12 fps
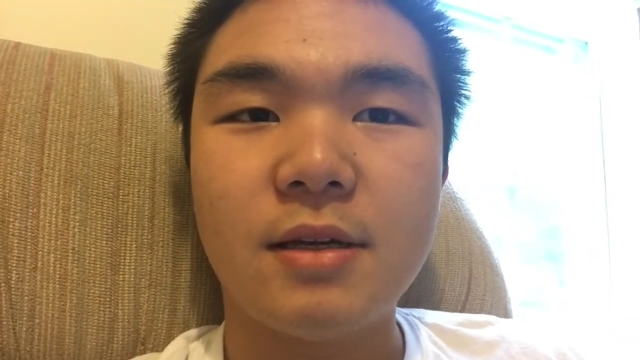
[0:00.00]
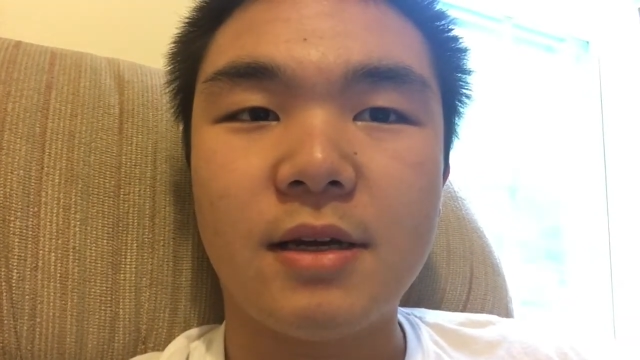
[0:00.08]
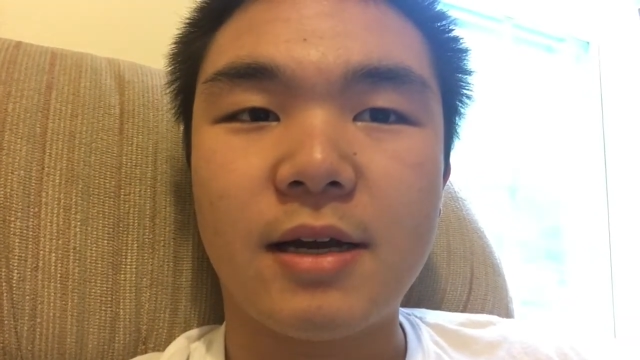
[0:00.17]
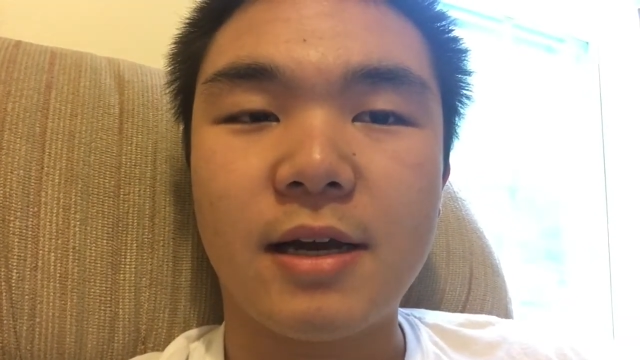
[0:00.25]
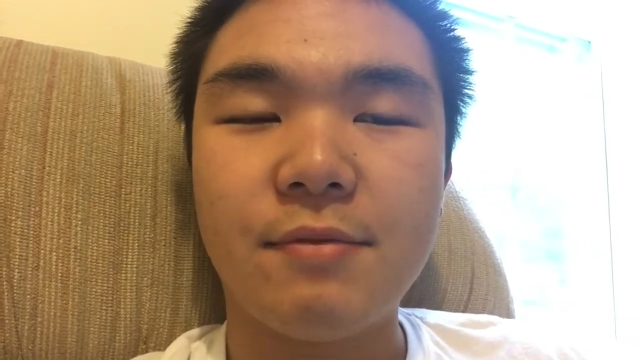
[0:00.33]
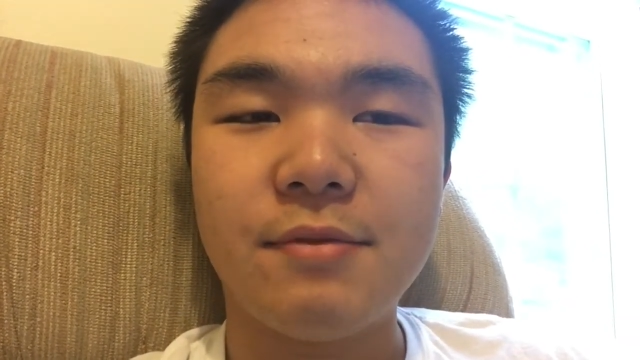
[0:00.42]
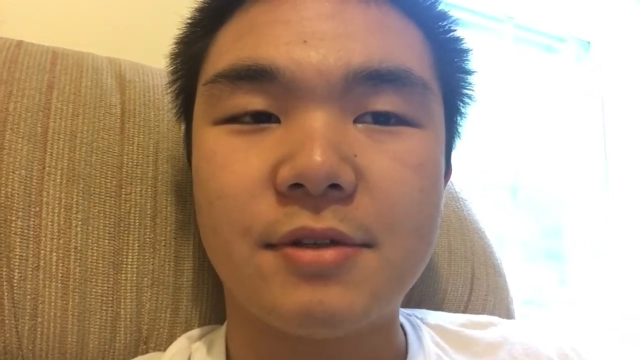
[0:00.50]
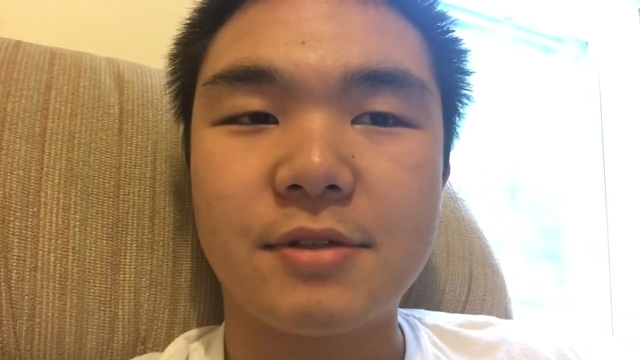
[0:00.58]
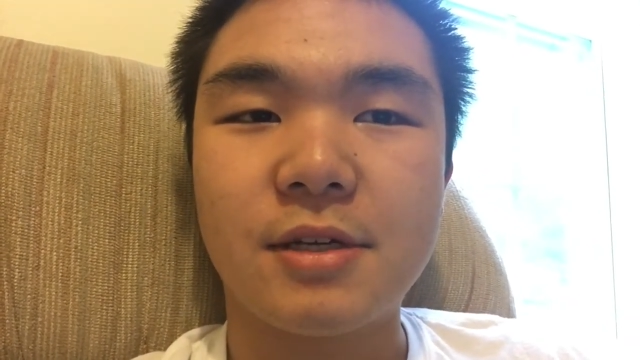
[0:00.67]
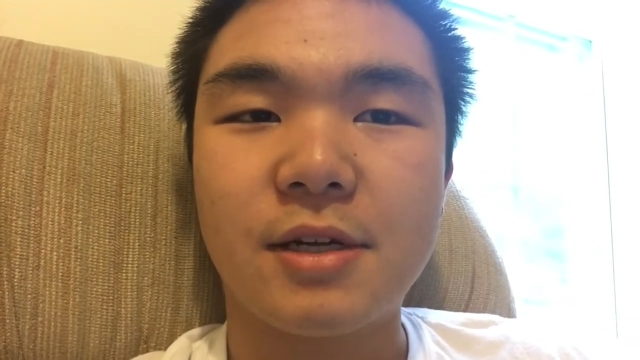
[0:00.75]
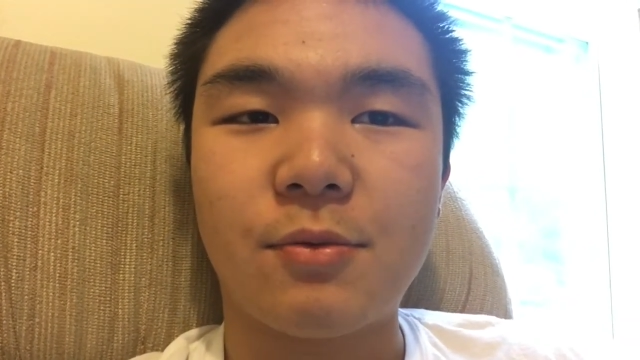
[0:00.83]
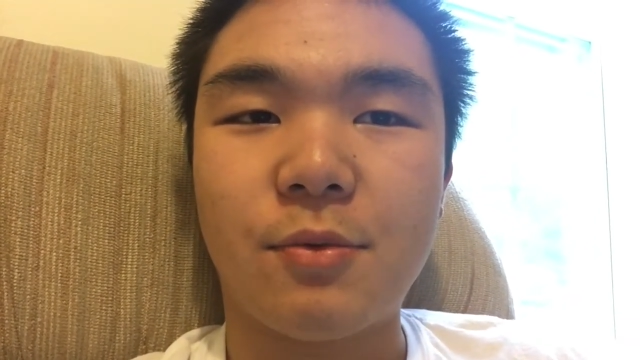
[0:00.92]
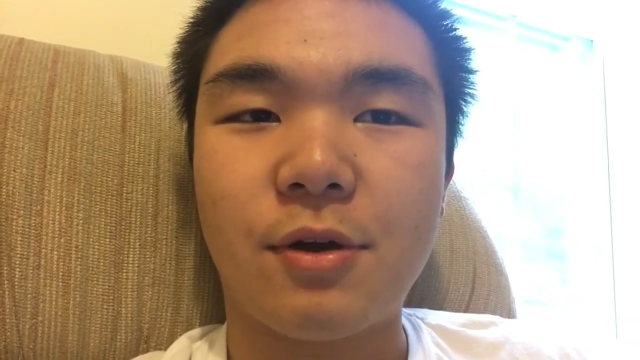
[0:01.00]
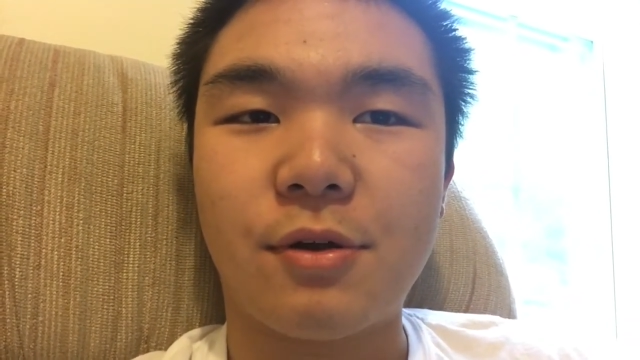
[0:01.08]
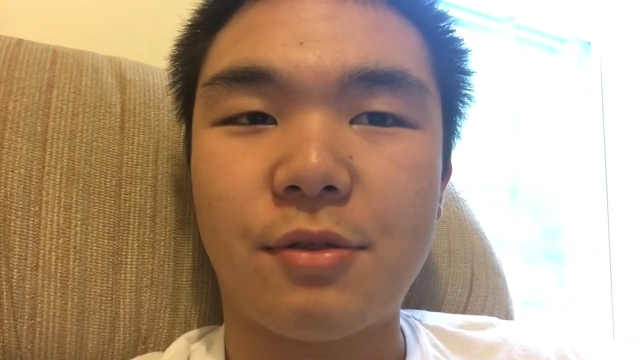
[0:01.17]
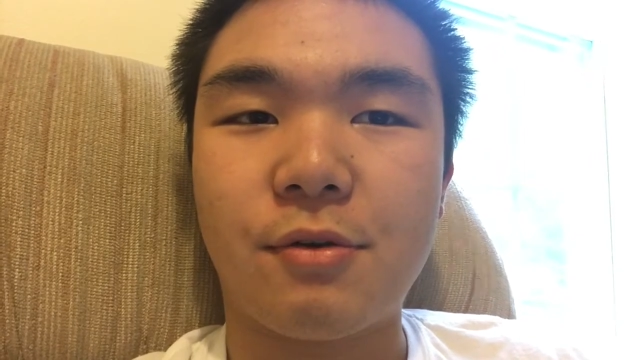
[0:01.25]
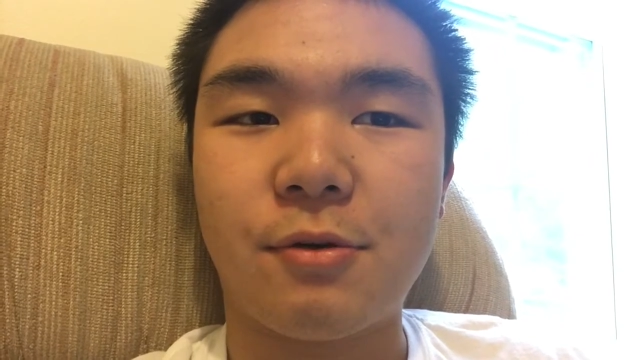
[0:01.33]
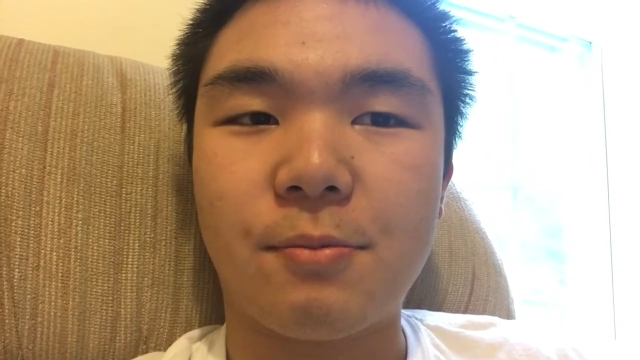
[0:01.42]
I haven't decided where I'll
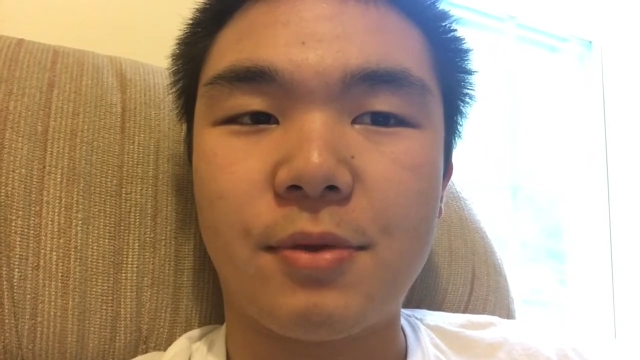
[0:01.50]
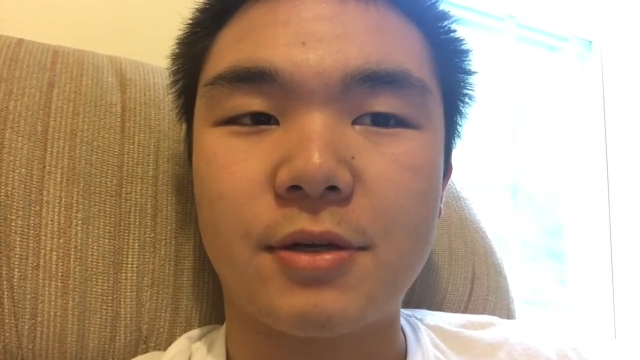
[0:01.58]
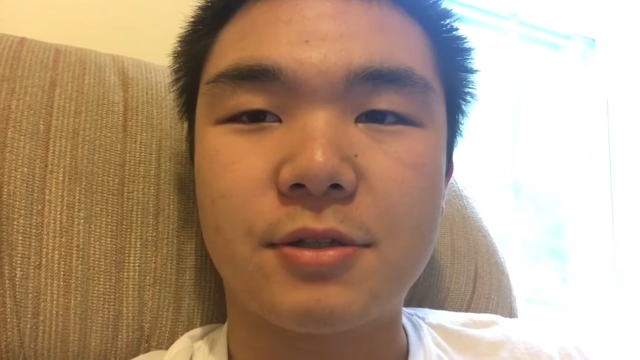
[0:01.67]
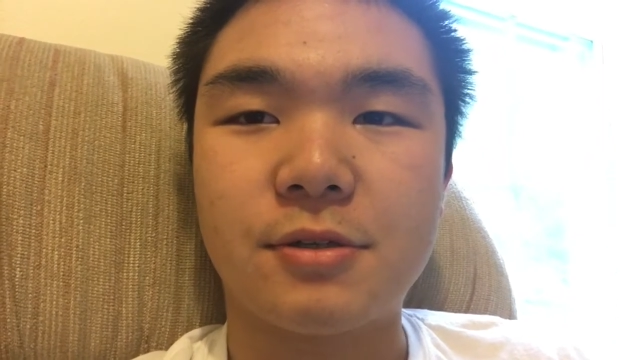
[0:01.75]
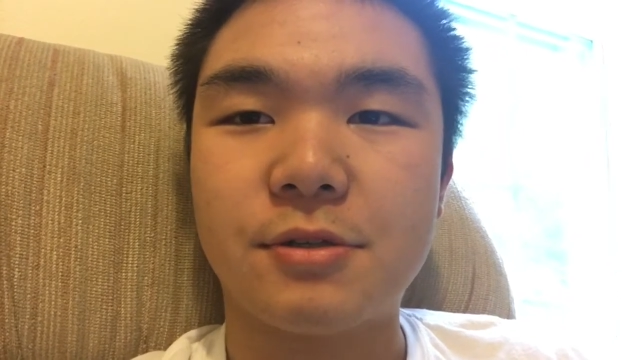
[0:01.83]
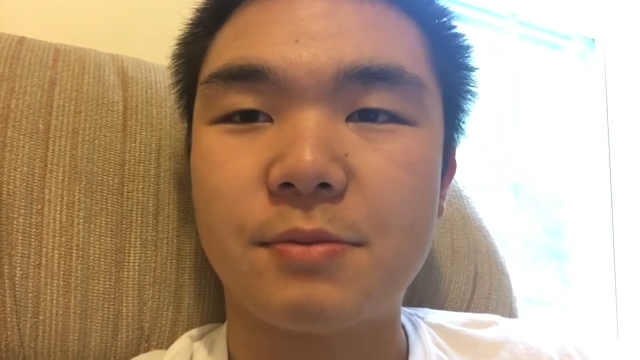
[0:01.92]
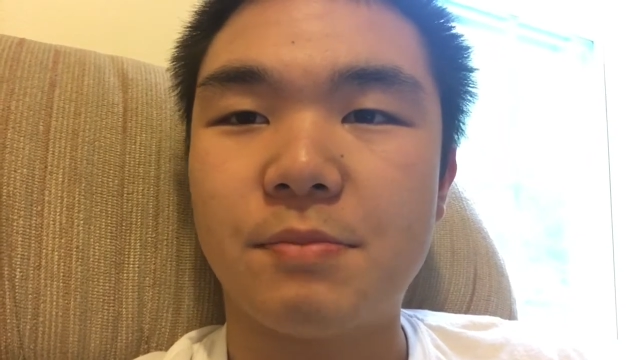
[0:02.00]
throw in pictures,